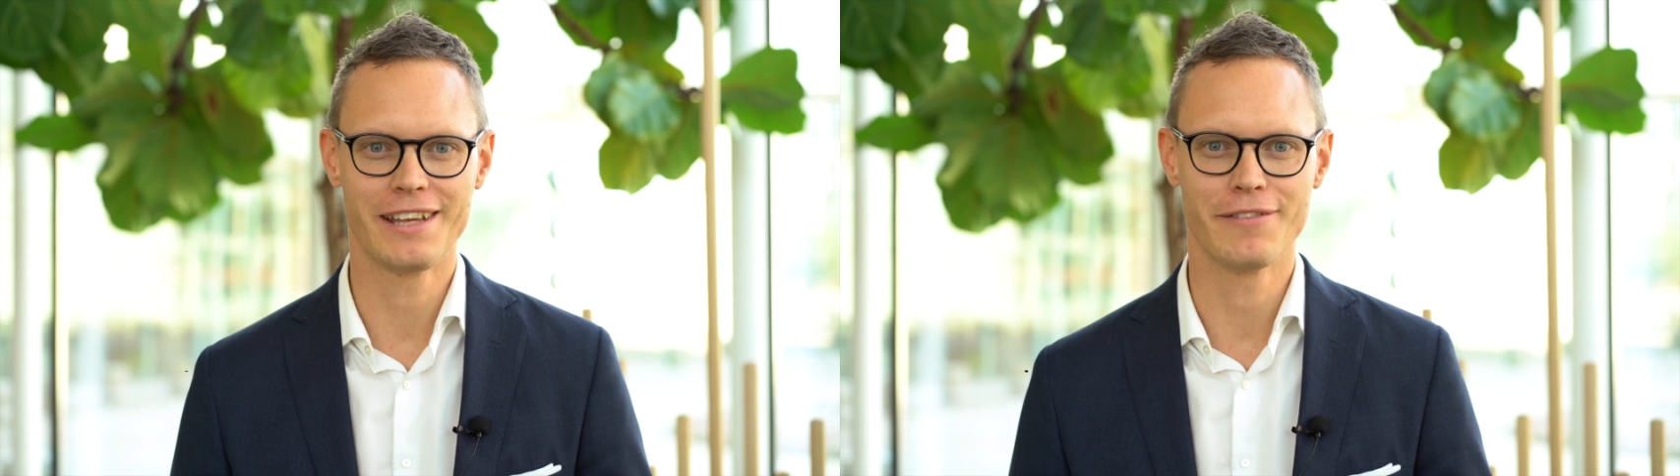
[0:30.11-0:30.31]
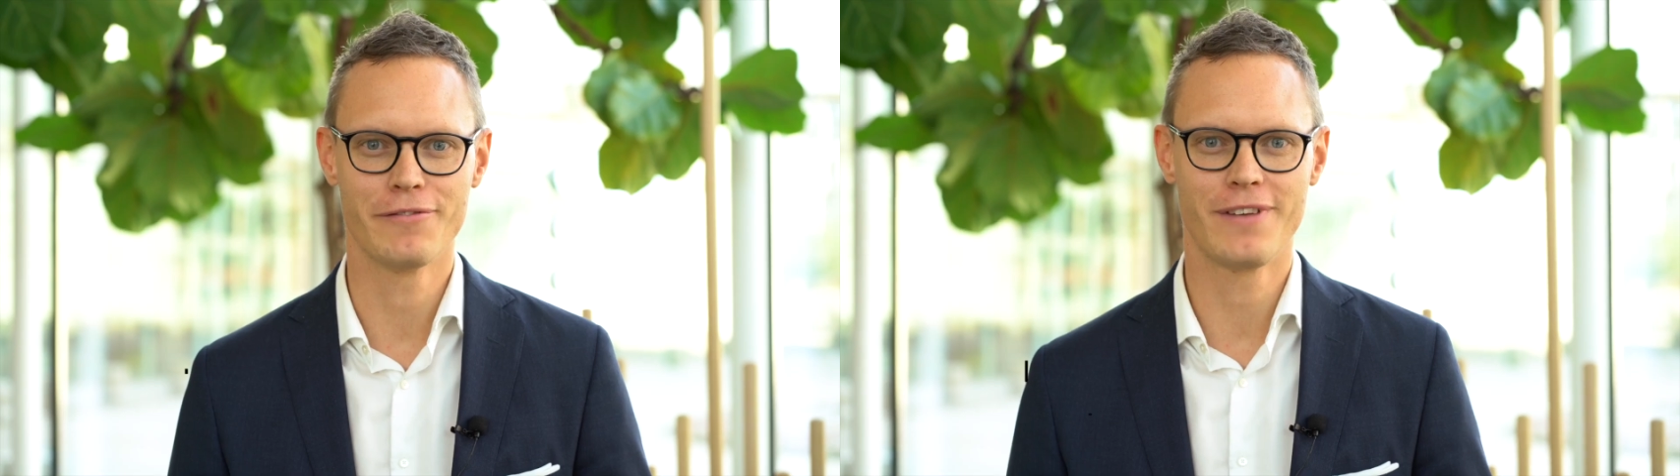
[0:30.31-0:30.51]

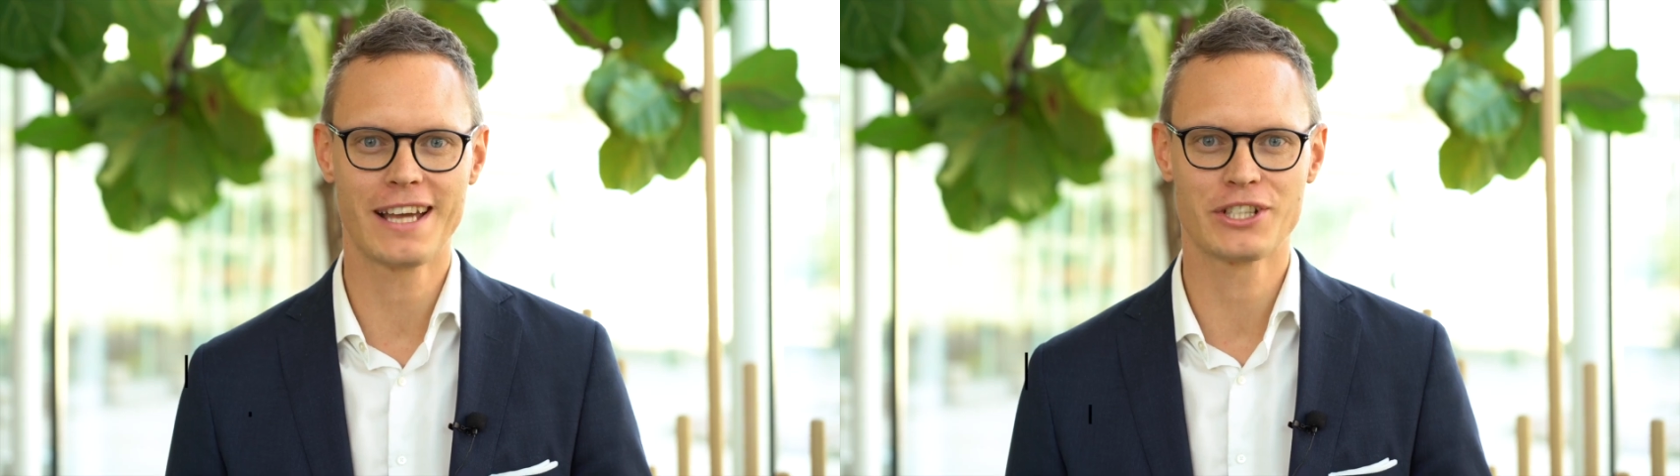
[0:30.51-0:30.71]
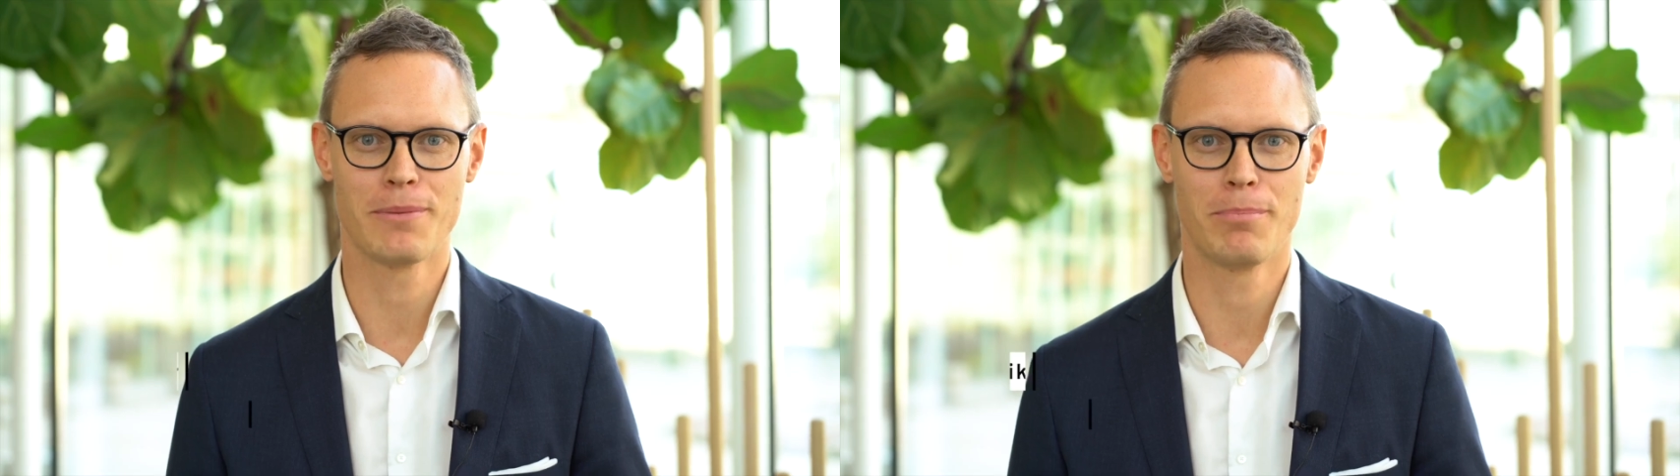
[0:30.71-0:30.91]

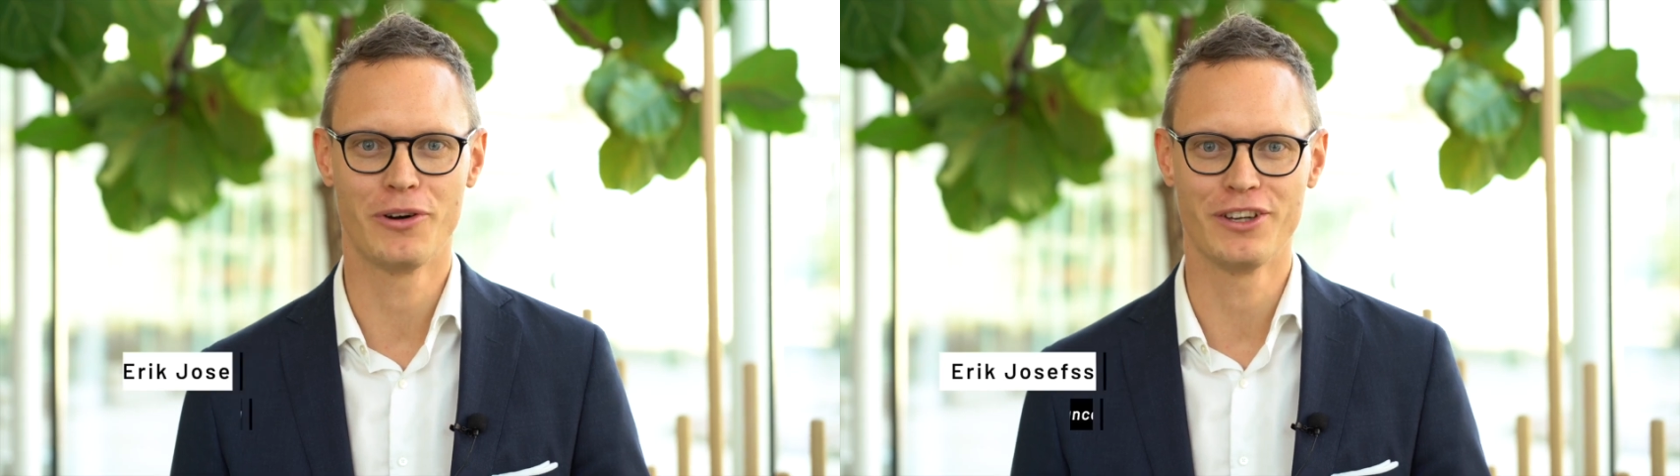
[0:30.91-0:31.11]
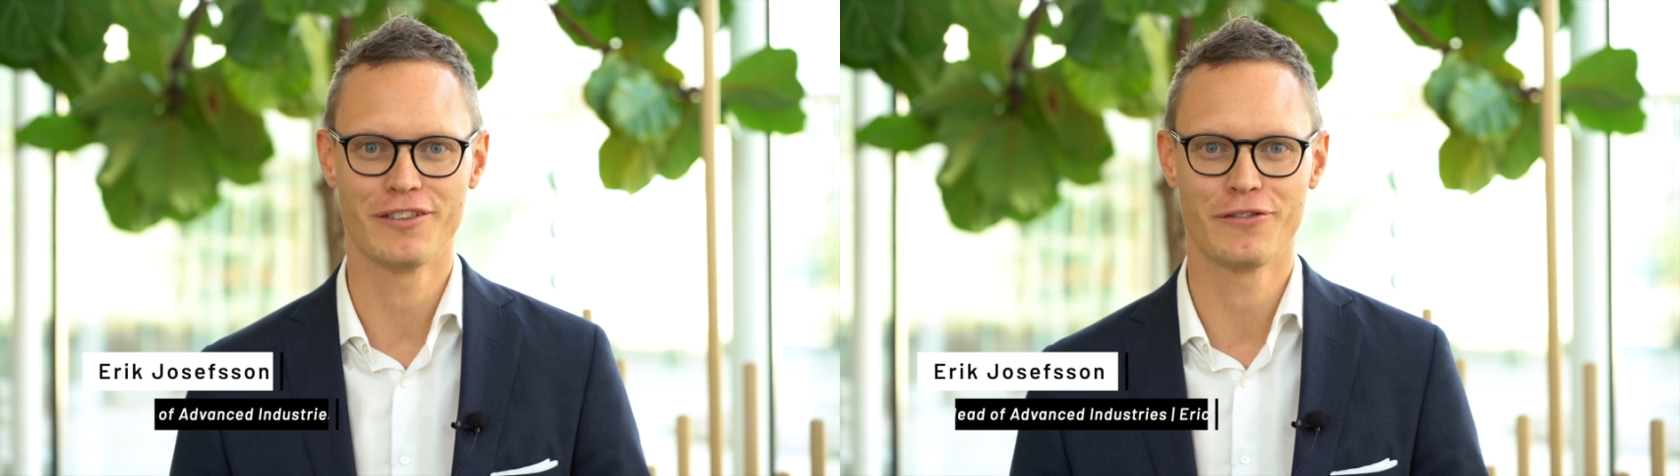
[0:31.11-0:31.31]
inflection
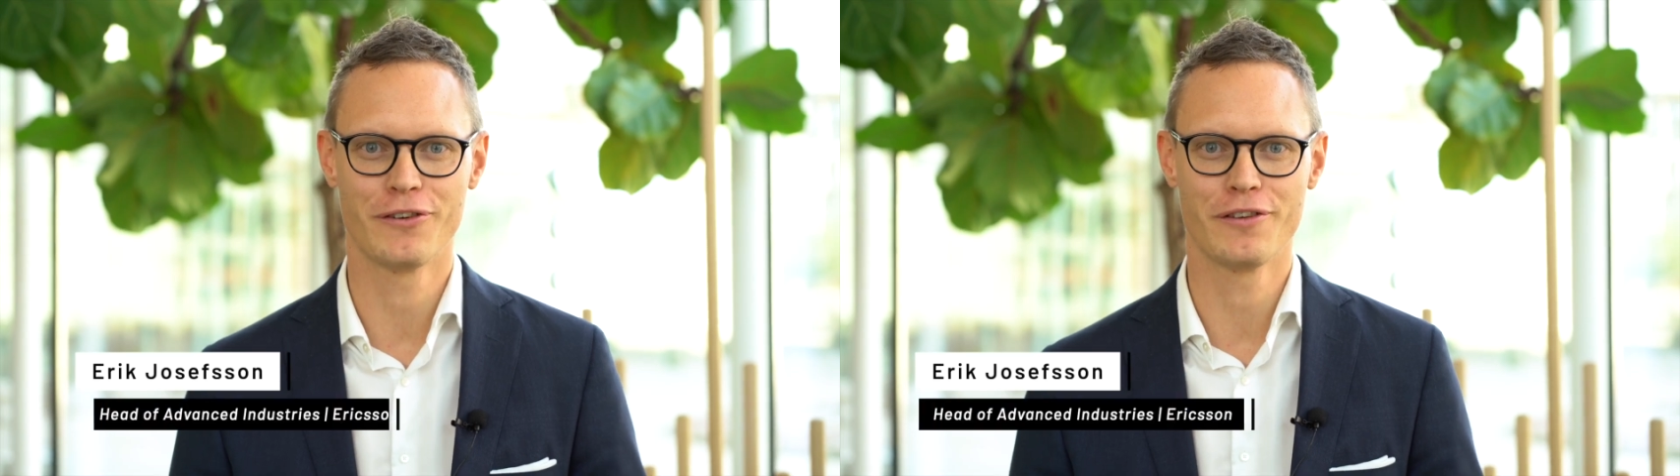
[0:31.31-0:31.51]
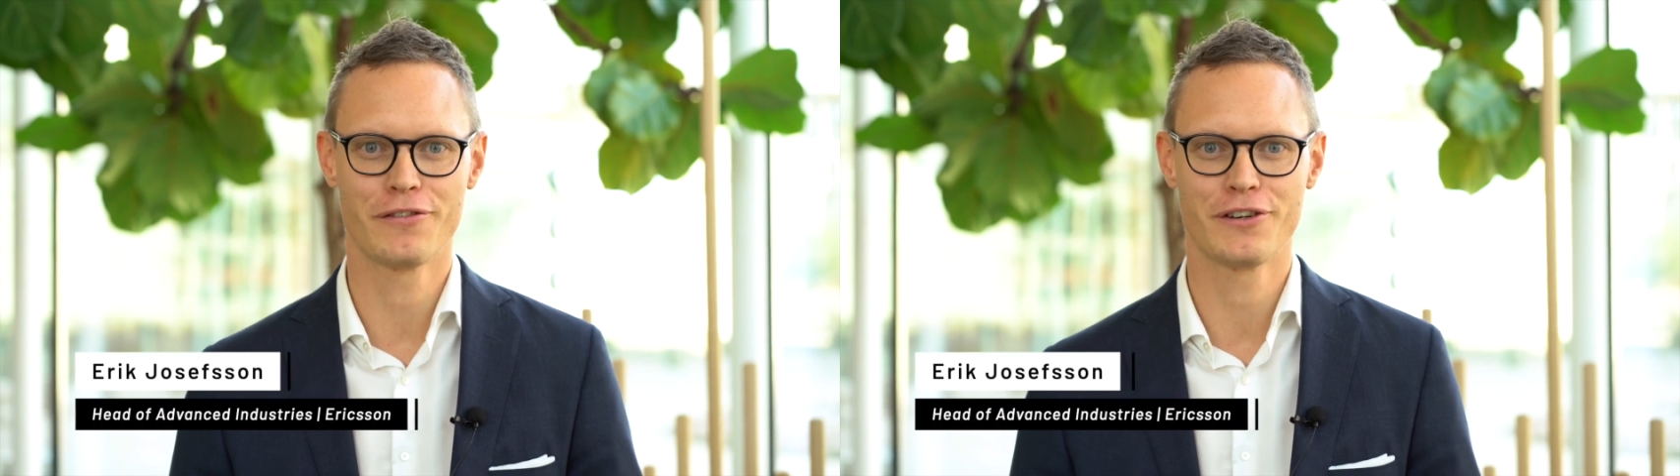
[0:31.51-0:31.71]
point
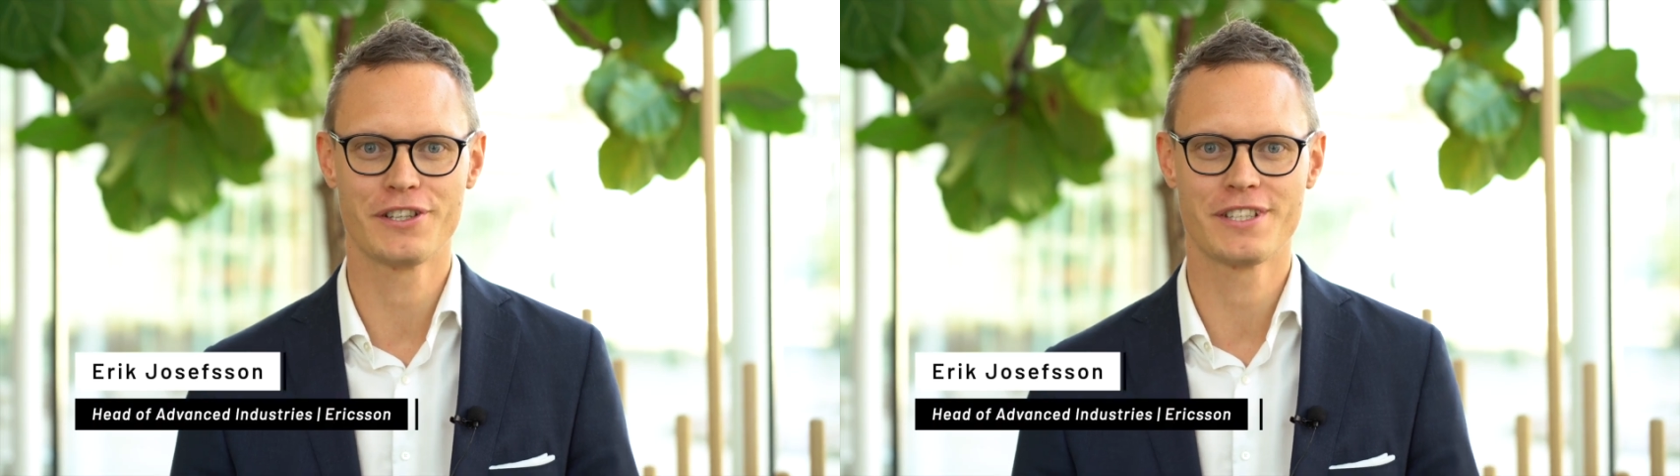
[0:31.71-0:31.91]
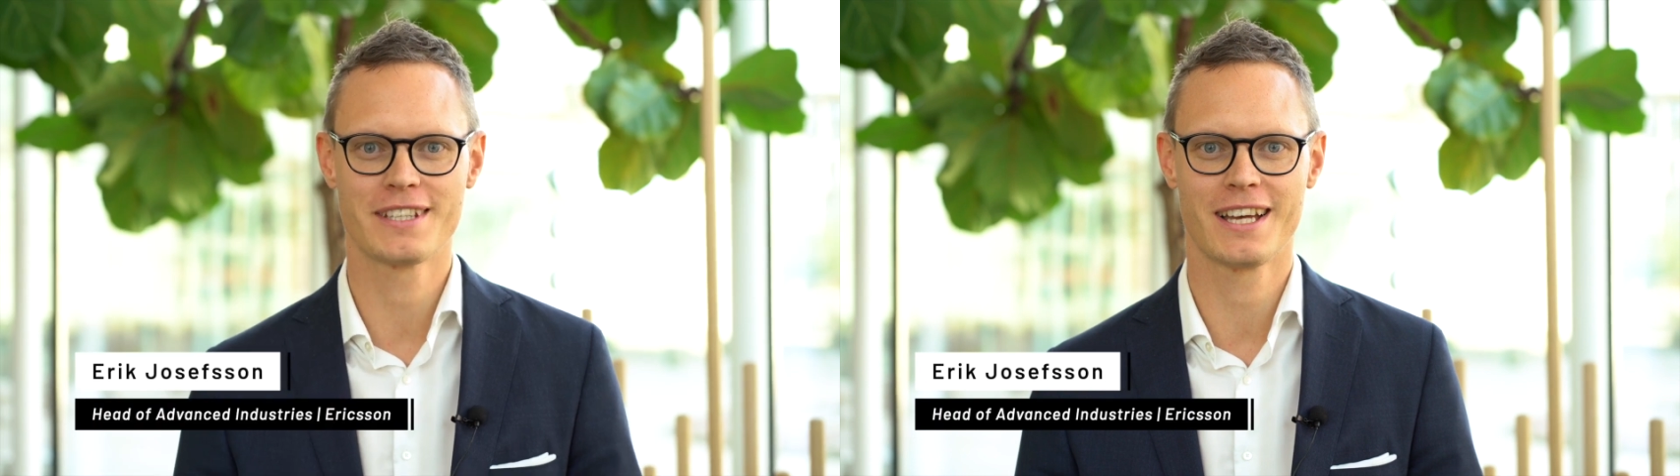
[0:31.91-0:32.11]
for the
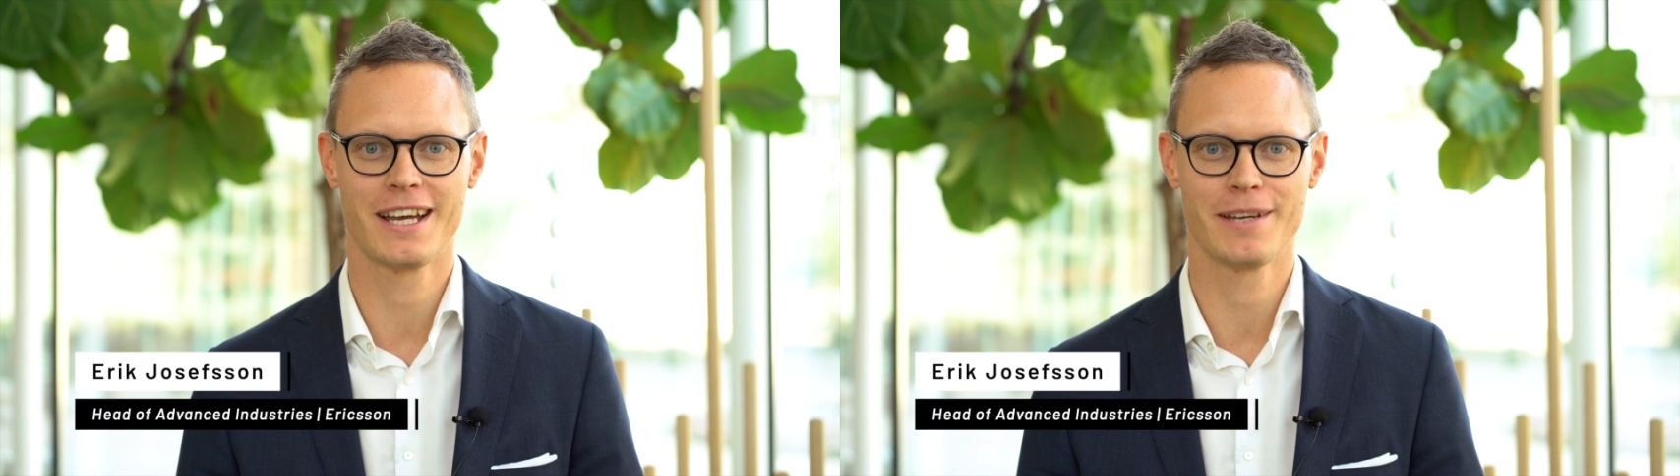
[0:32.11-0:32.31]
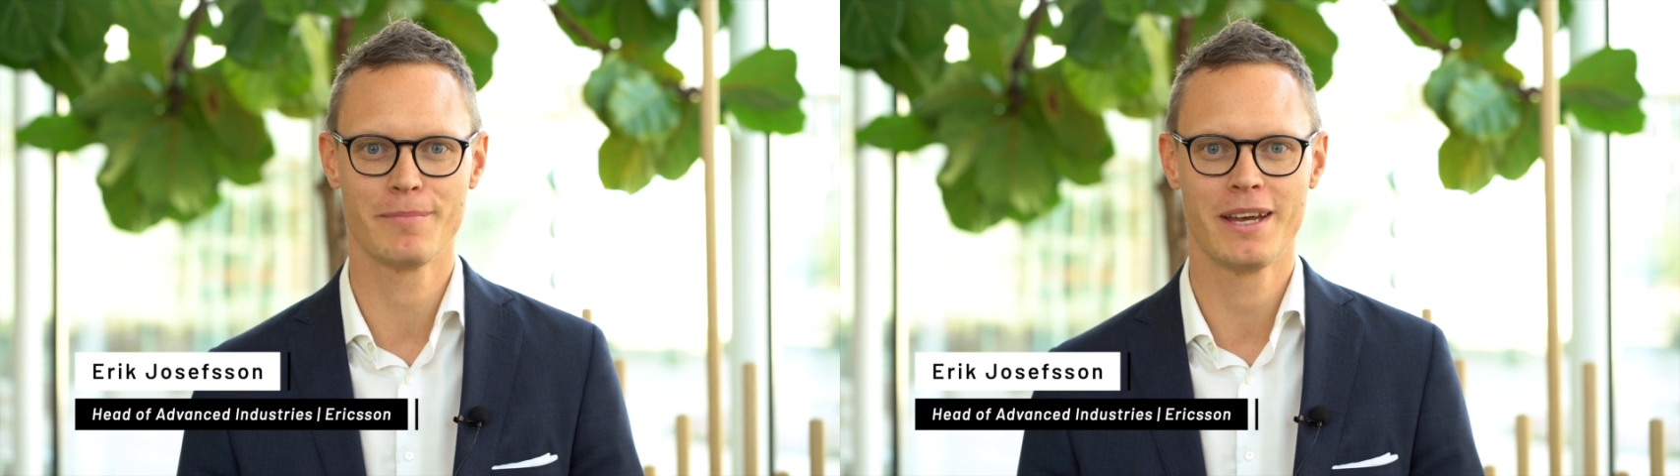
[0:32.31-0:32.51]
first
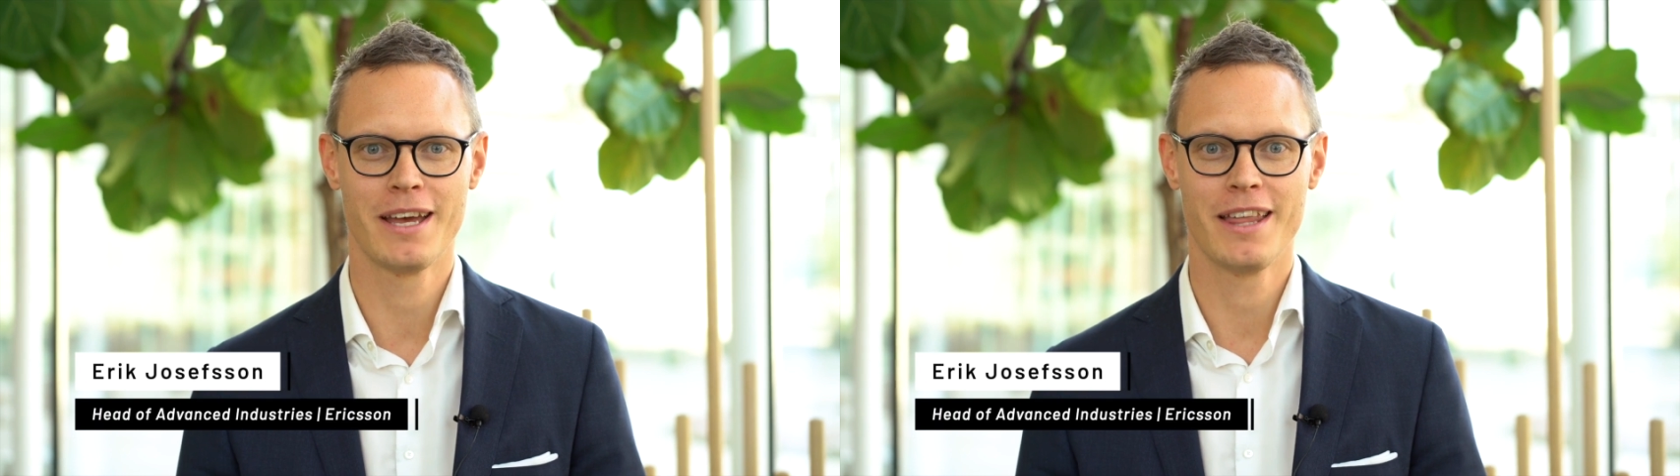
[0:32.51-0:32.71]
time